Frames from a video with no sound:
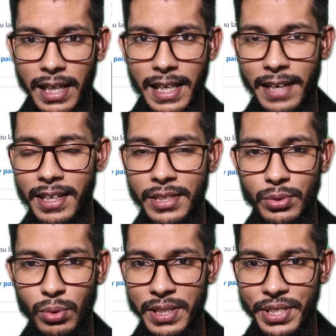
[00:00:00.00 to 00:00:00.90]
it needs
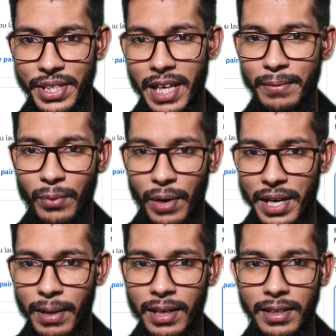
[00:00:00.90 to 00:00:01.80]
too much time,
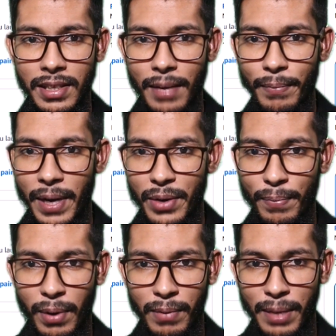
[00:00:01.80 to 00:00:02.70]
whatever, but no
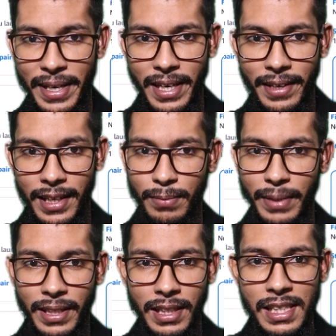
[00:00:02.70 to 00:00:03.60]
problem, I can
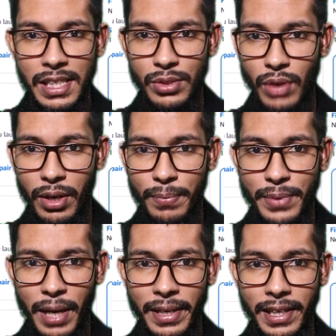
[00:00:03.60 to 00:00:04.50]
explain. So are you
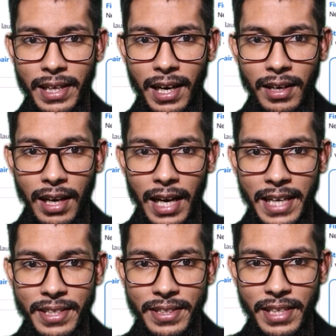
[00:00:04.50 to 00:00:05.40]
observing? Yeah,
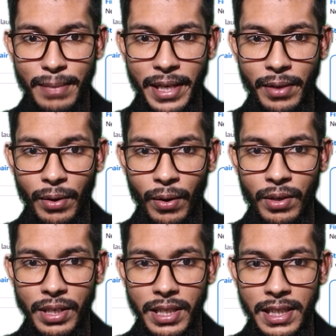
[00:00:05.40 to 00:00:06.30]
like T3 micro,
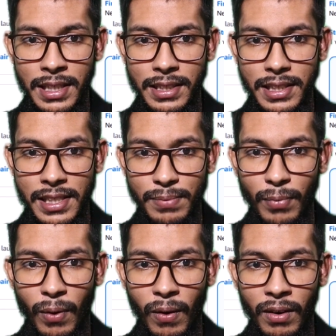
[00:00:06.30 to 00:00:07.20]
T3
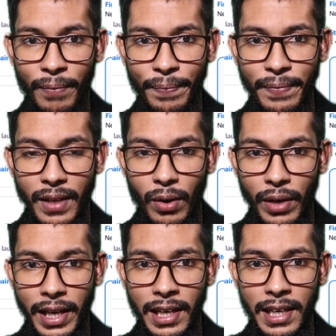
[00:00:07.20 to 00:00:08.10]
small,
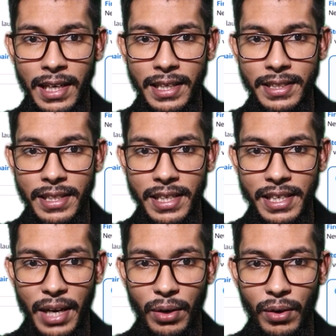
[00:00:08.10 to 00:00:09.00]
okay, T3
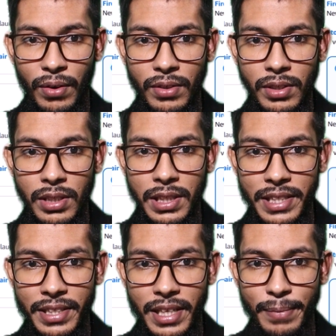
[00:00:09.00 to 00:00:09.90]
nano,
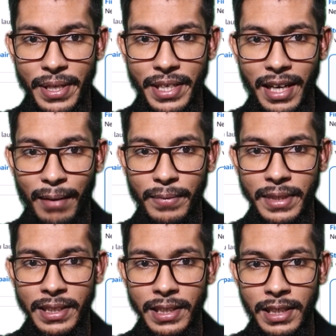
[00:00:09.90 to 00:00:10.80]
T3 medium,
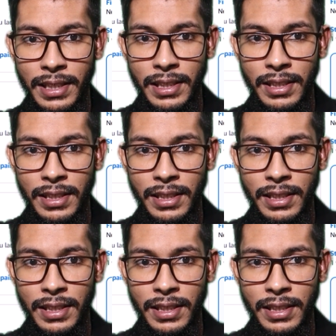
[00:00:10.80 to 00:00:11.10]
T3